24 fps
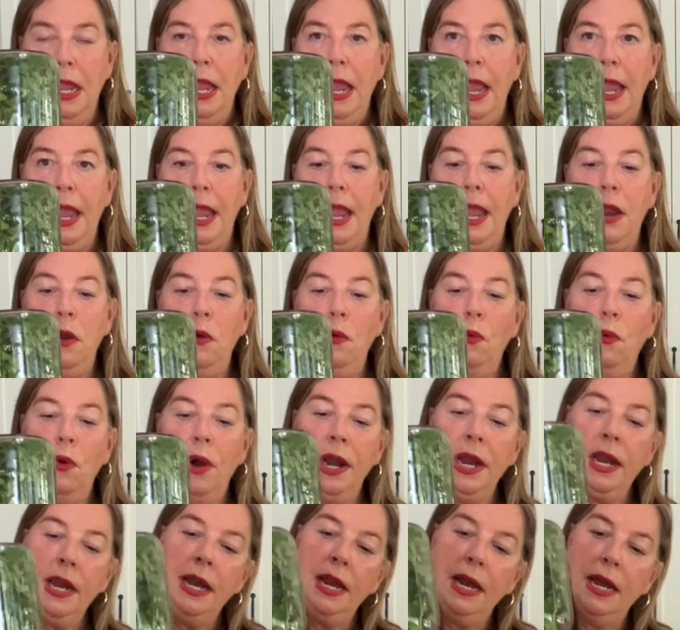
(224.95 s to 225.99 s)
And
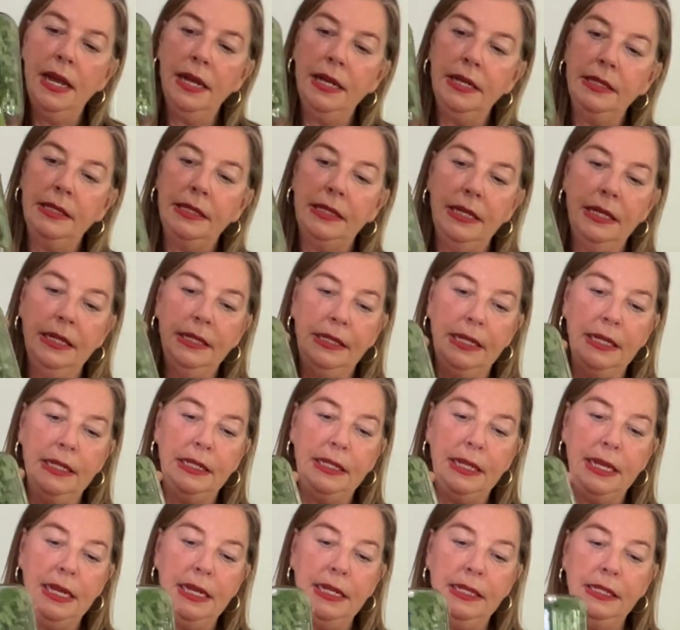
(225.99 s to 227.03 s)
what it is, is it's
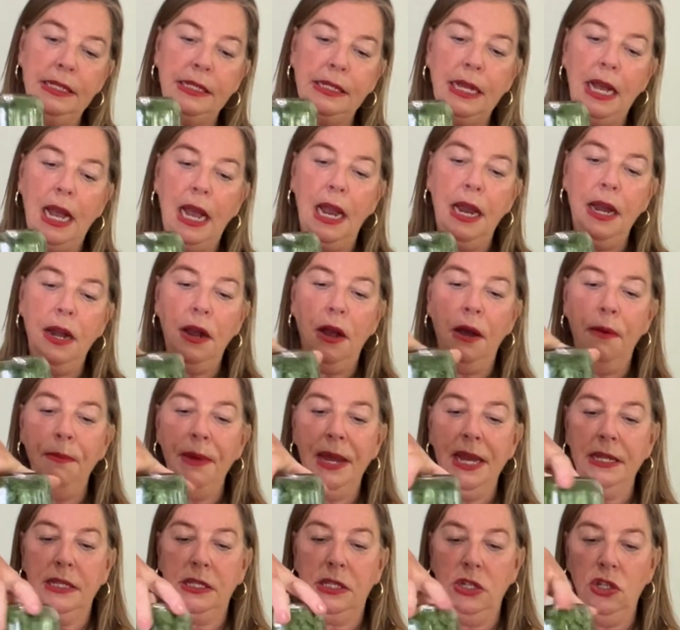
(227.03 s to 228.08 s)
inside a
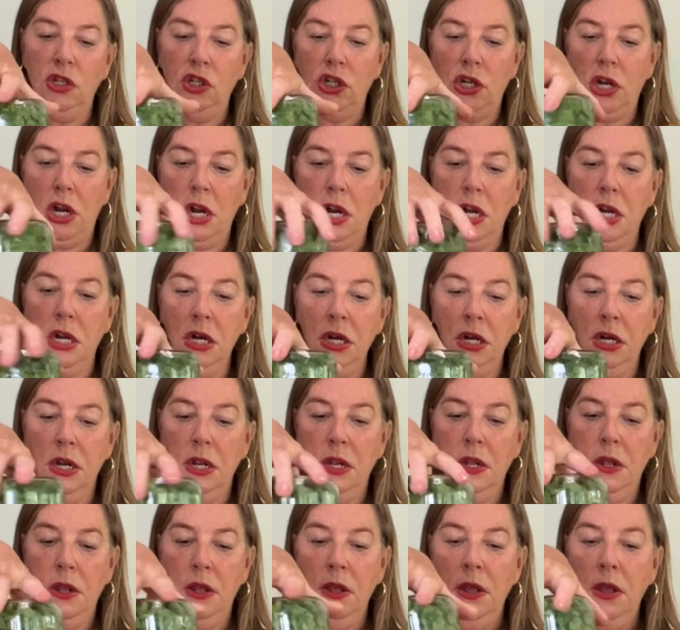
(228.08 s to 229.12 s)
mason jar
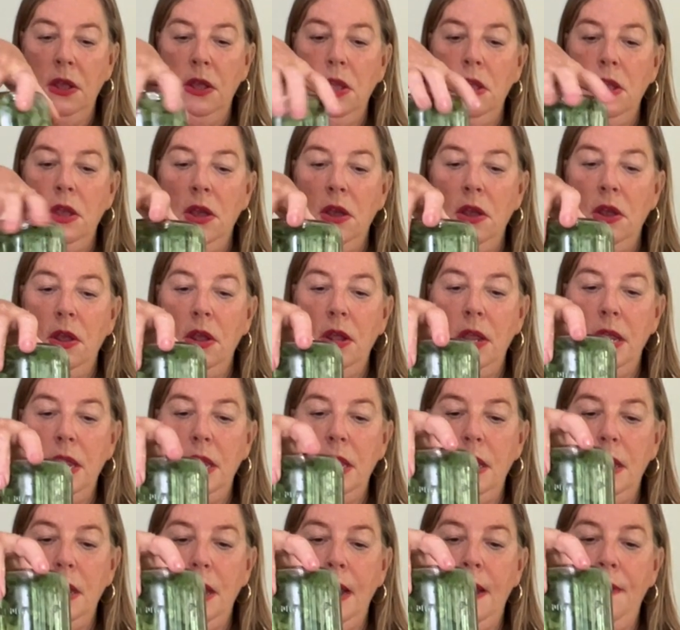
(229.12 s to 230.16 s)

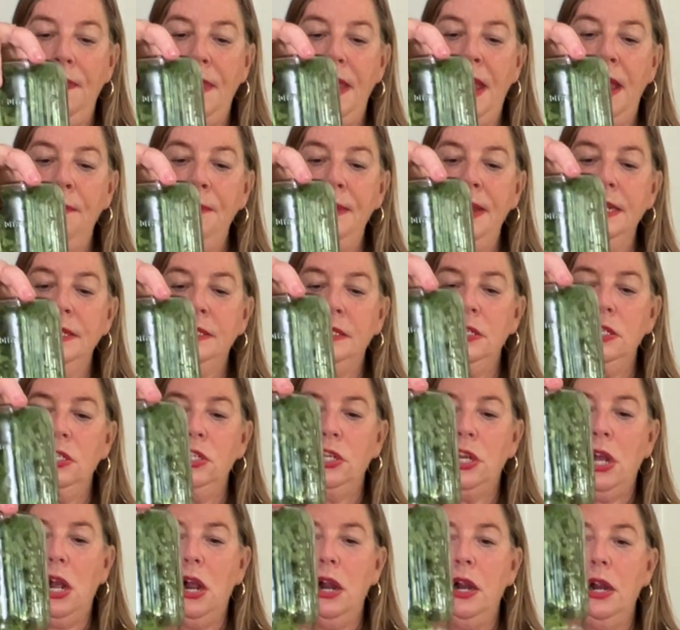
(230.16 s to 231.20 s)
and that mason
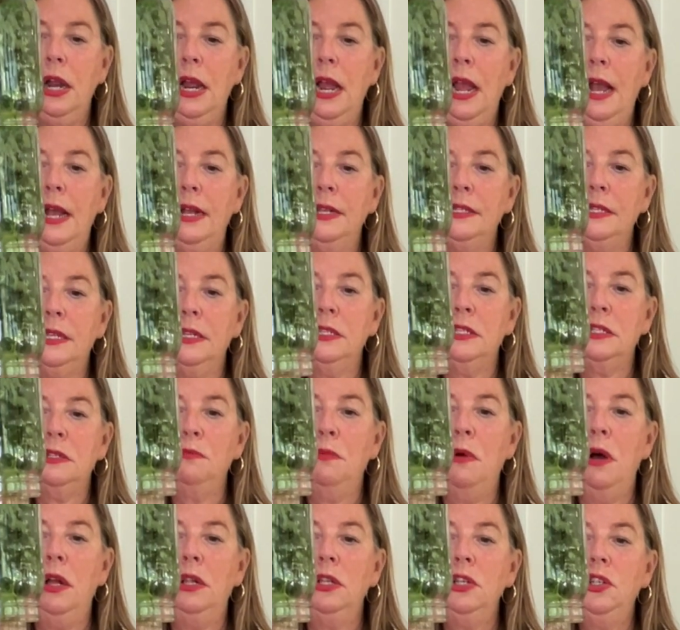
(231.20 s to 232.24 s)
jar has a
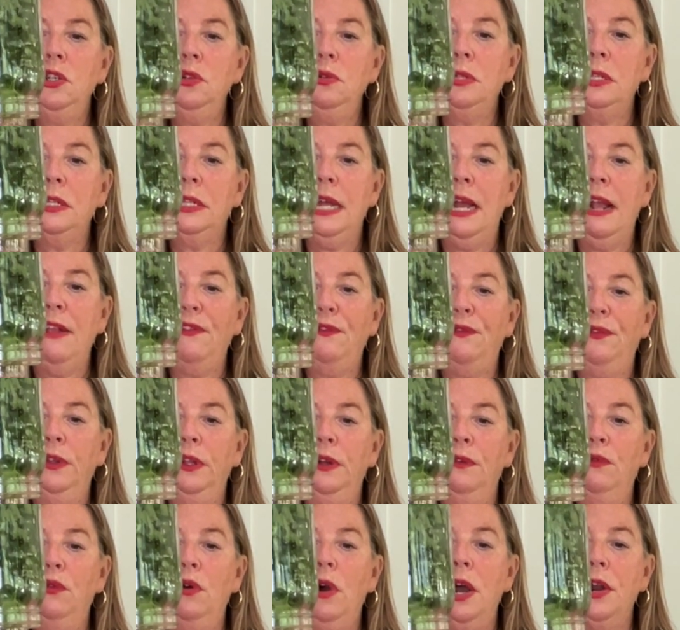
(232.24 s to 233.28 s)
small juice glass full
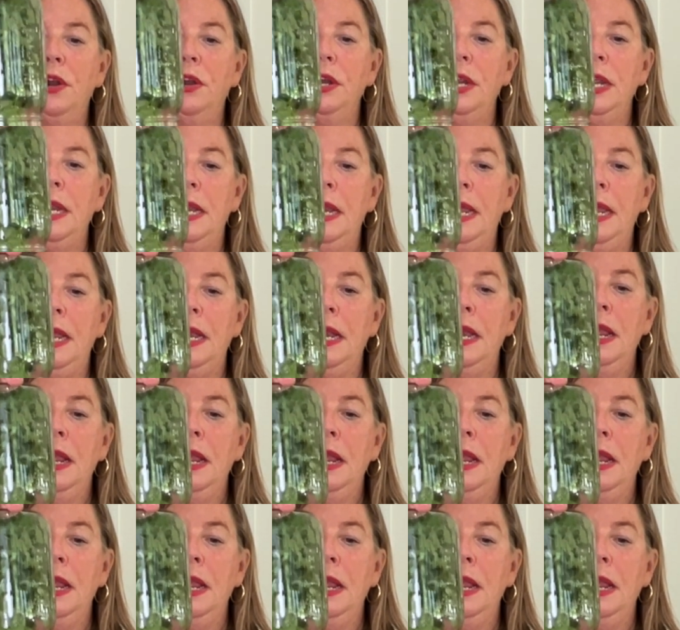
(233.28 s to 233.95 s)
of water in it.